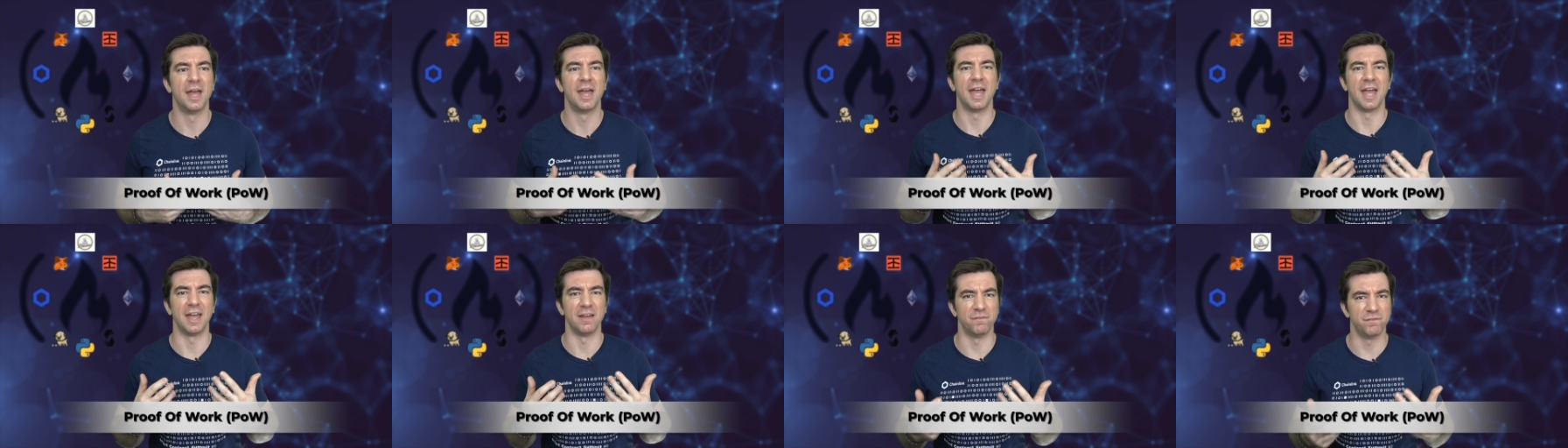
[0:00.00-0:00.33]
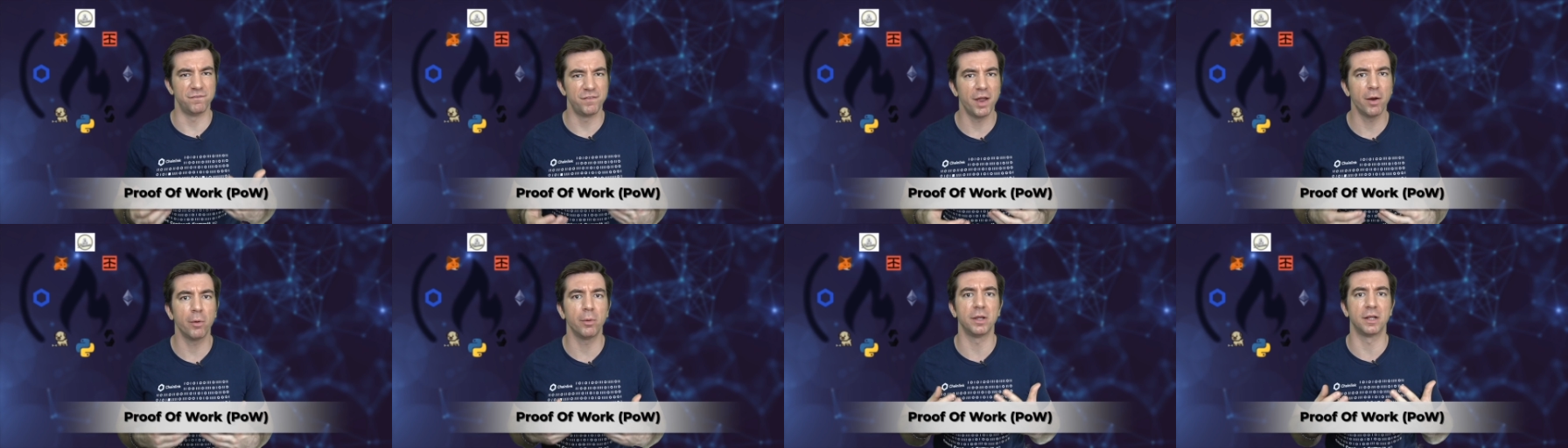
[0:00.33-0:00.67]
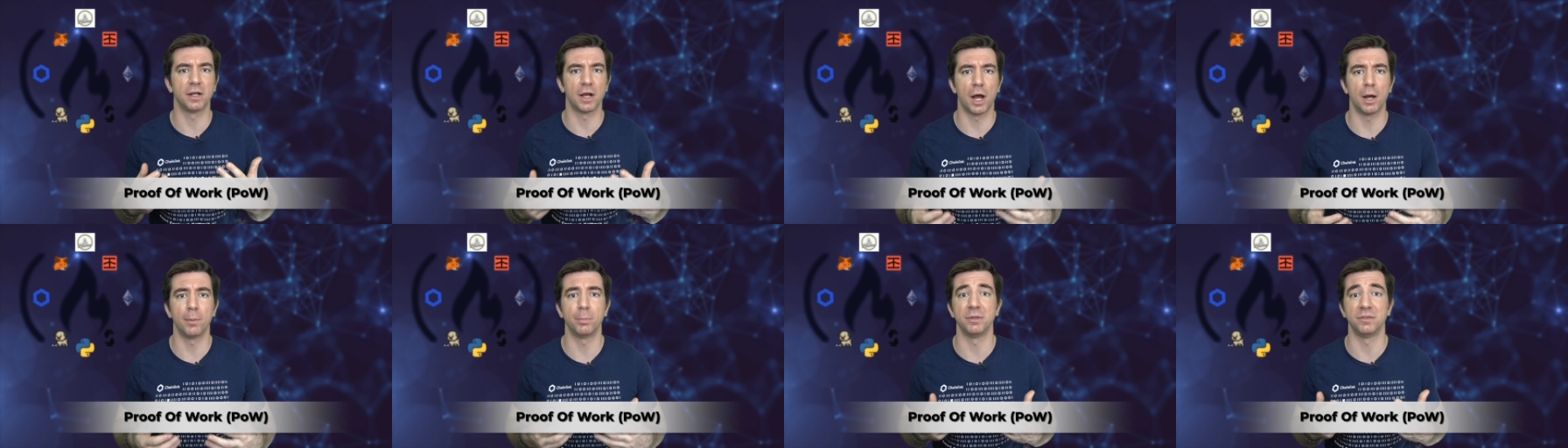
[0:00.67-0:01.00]
a very
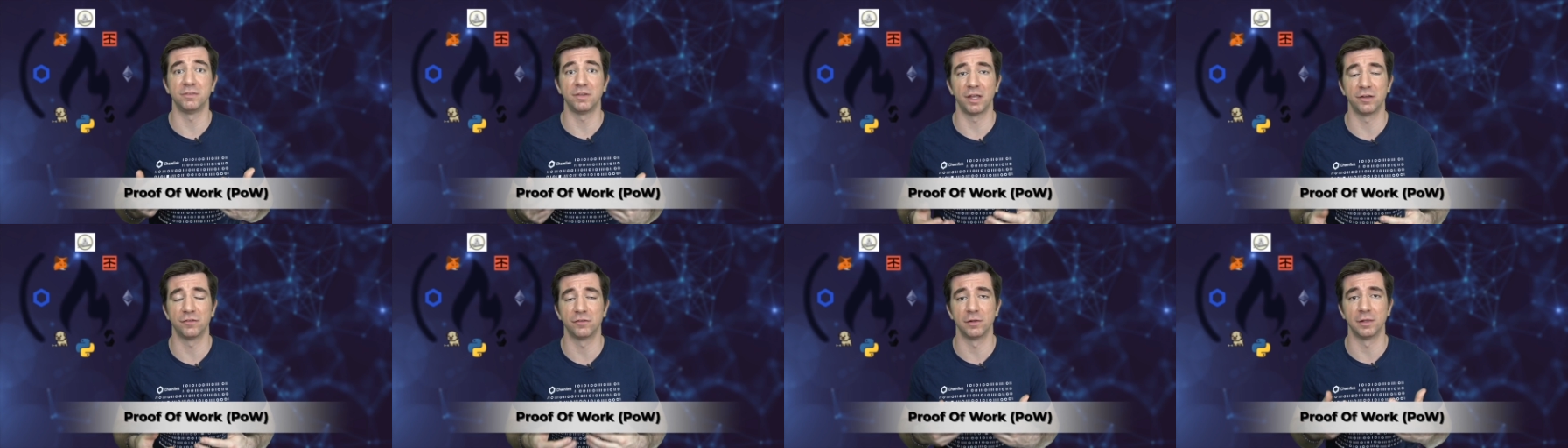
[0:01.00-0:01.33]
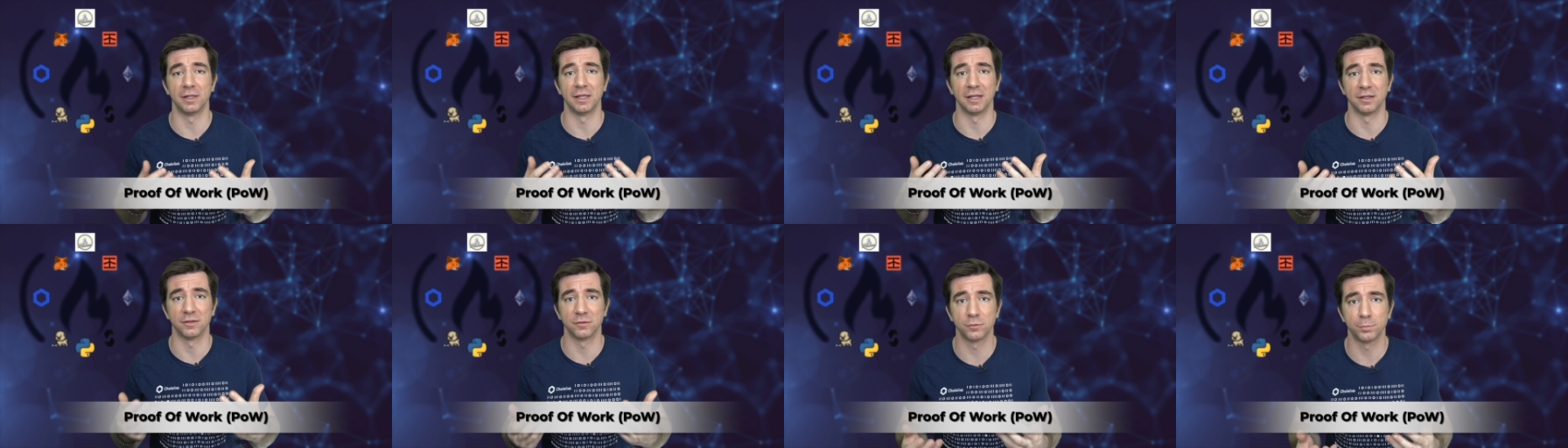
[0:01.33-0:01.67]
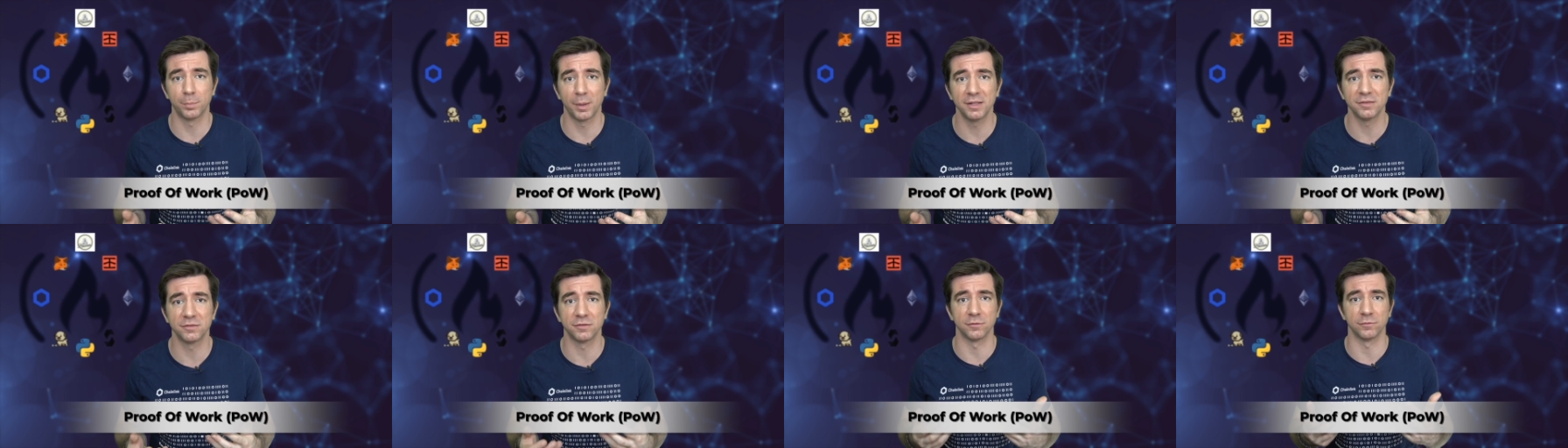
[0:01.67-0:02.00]
computationally
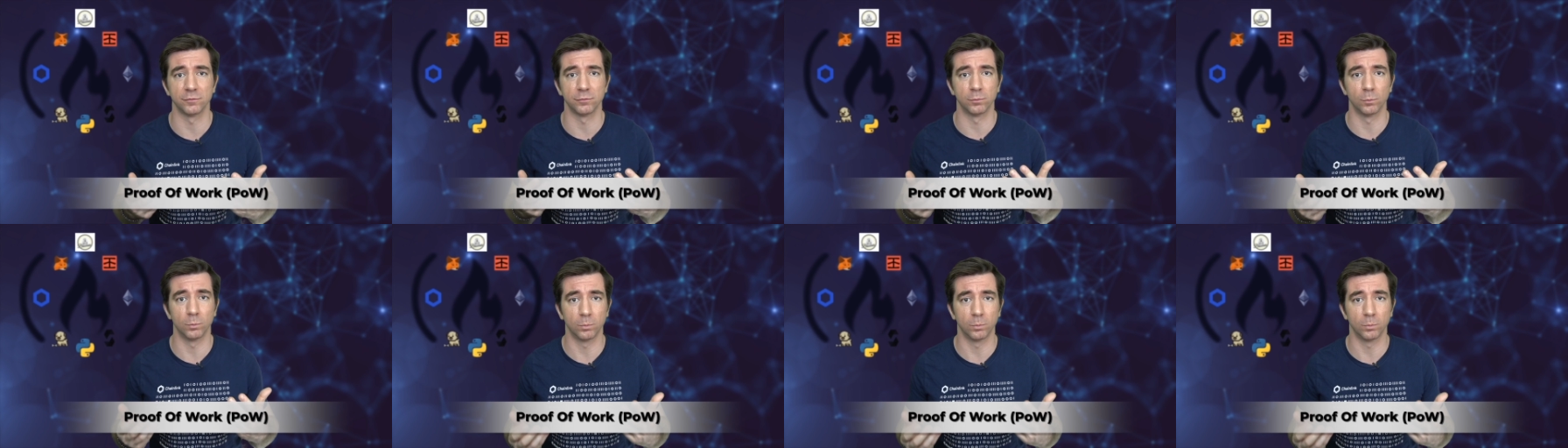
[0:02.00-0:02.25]
expensive